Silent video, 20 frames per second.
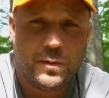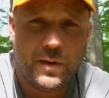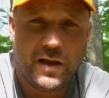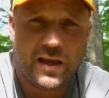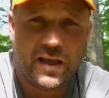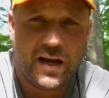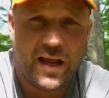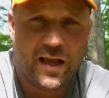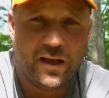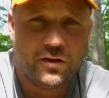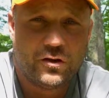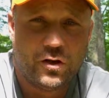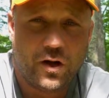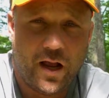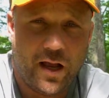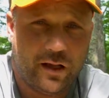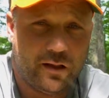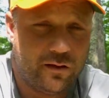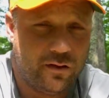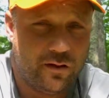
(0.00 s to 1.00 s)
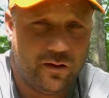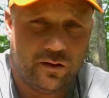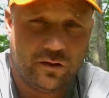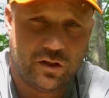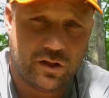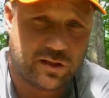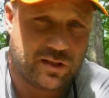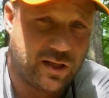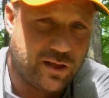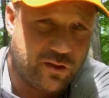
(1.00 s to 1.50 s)
to make an extract,
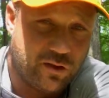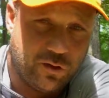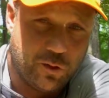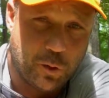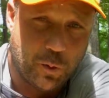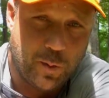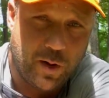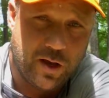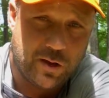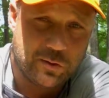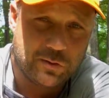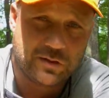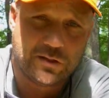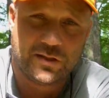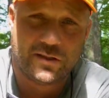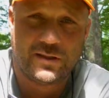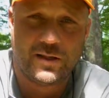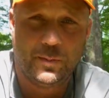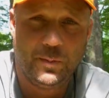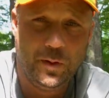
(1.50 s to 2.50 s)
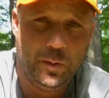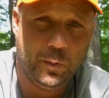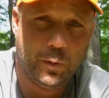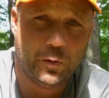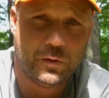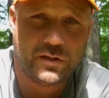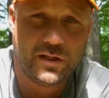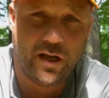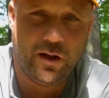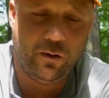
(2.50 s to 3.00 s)
just like the little bottles that some
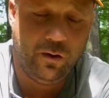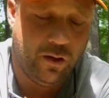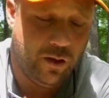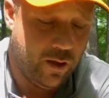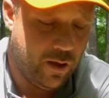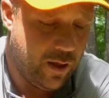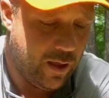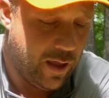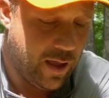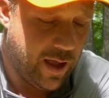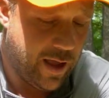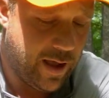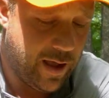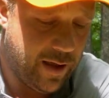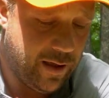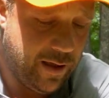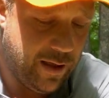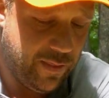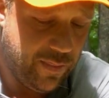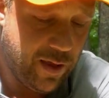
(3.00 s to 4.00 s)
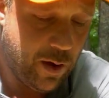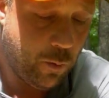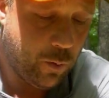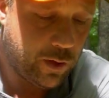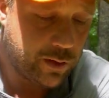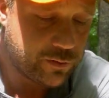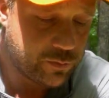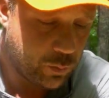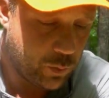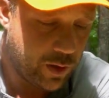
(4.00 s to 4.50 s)
people sell. And that
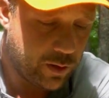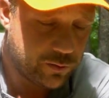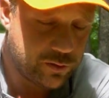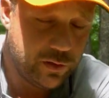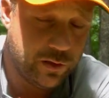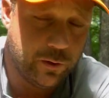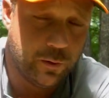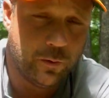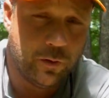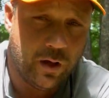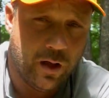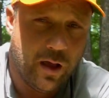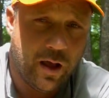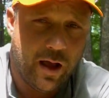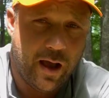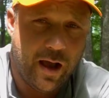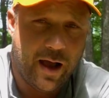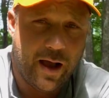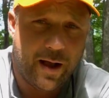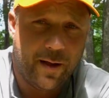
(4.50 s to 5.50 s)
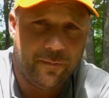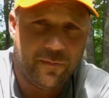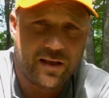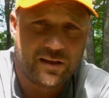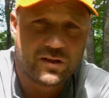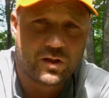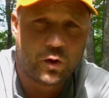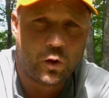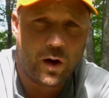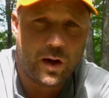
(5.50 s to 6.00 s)
works well too.
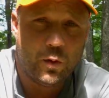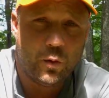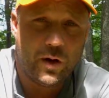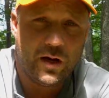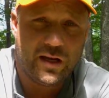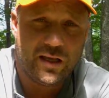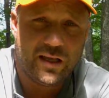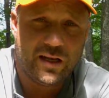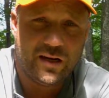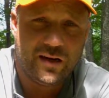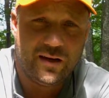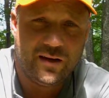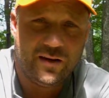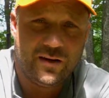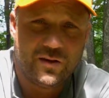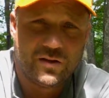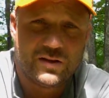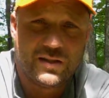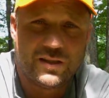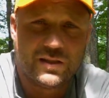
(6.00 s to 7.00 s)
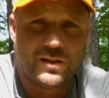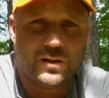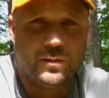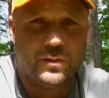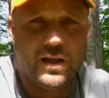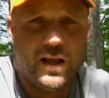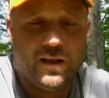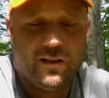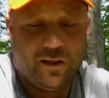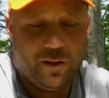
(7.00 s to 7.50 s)
That's a great way to get it in your
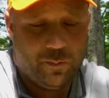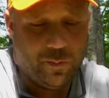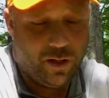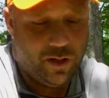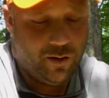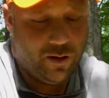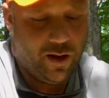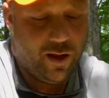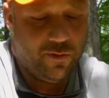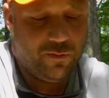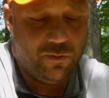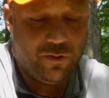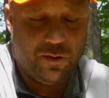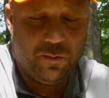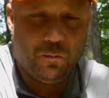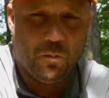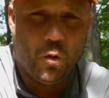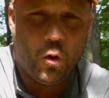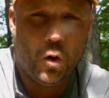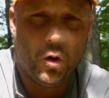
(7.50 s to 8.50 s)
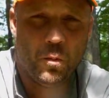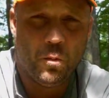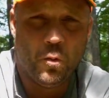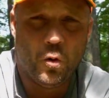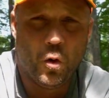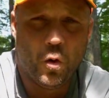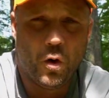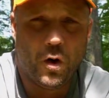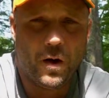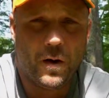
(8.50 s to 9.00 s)
system daily. But I think more and
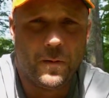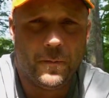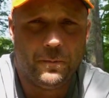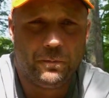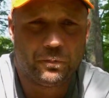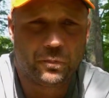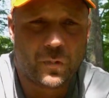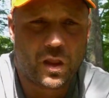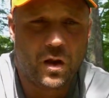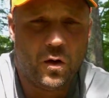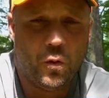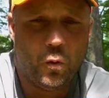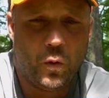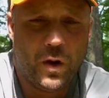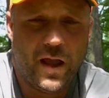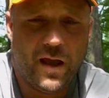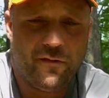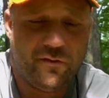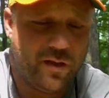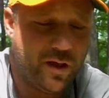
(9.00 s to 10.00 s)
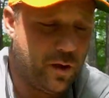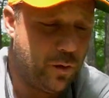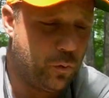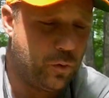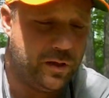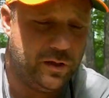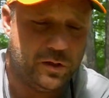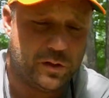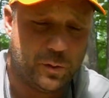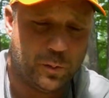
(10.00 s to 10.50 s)
more, we have the
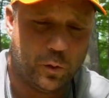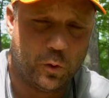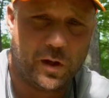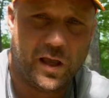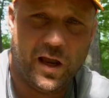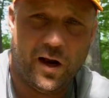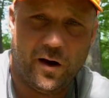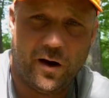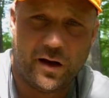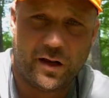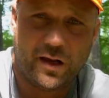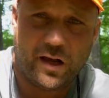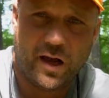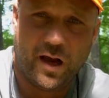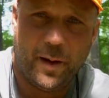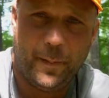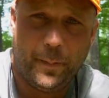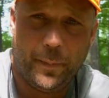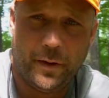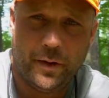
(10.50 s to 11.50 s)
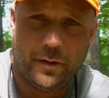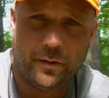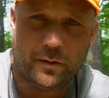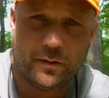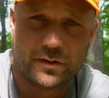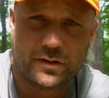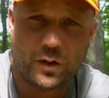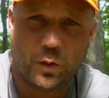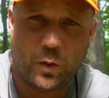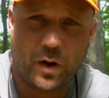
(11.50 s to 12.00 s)
reusable Keurig cup.
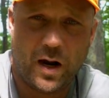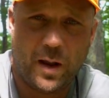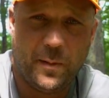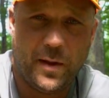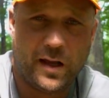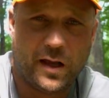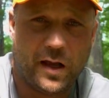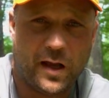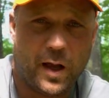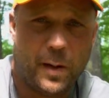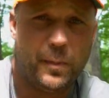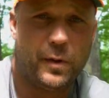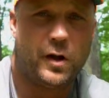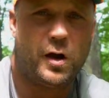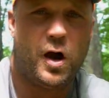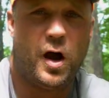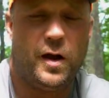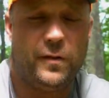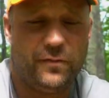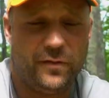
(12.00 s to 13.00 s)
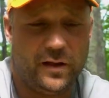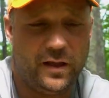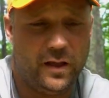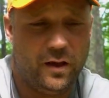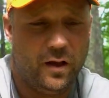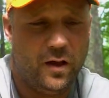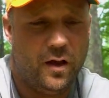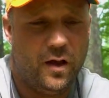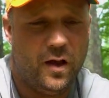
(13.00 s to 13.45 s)
So when I make a cup of coffee,